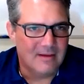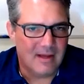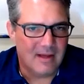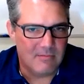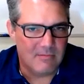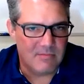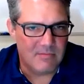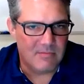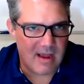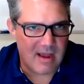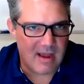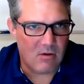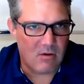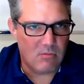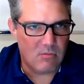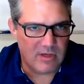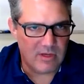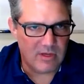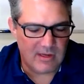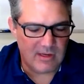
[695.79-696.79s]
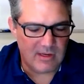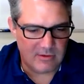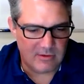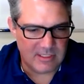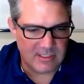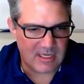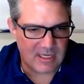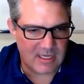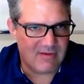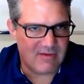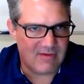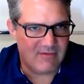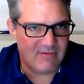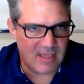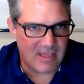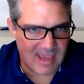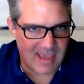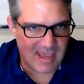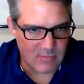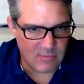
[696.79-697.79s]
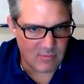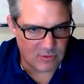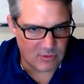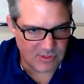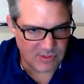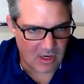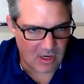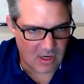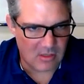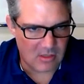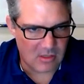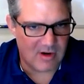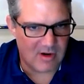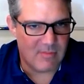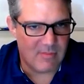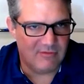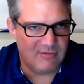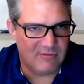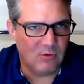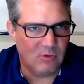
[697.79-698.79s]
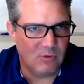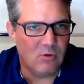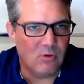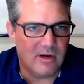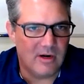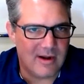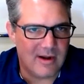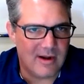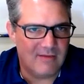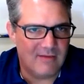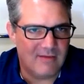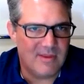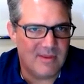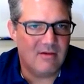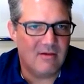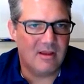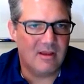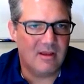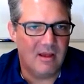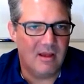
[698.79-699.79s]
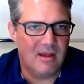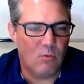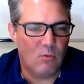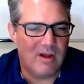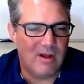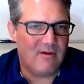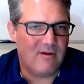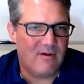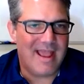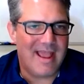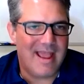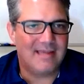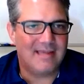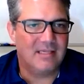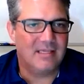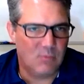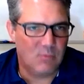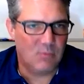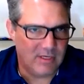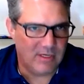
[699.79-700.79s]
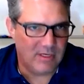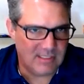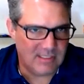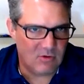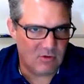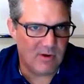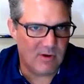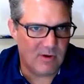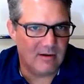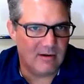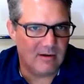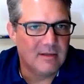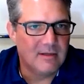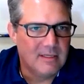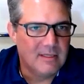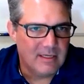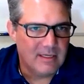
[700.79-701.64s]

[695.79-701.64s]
Um, now, you know, instead of having cables all around my floor, I've now got Wi-Fi access points everywhere.